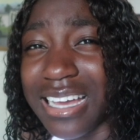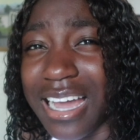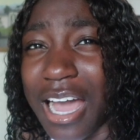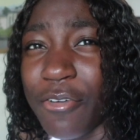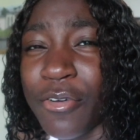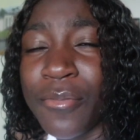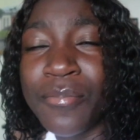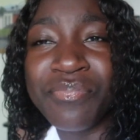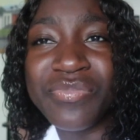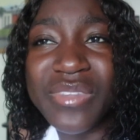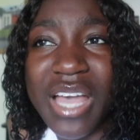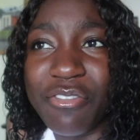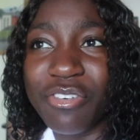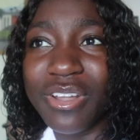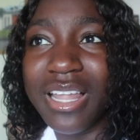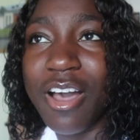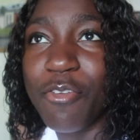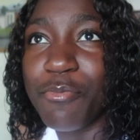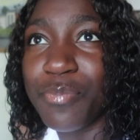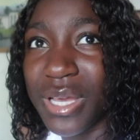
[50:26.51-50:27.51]
Like, I feel
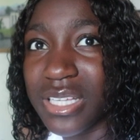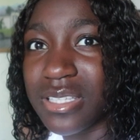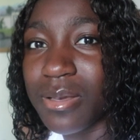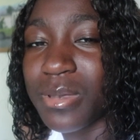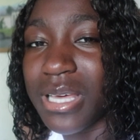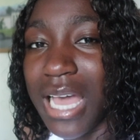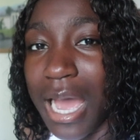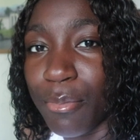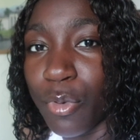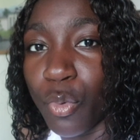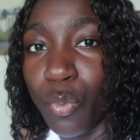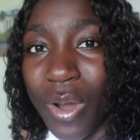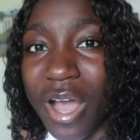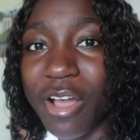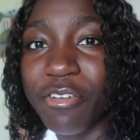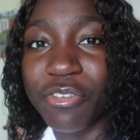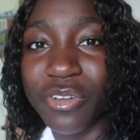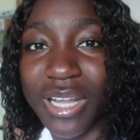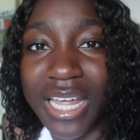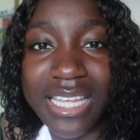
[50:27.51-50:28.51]
like I've picked up the camera where I feel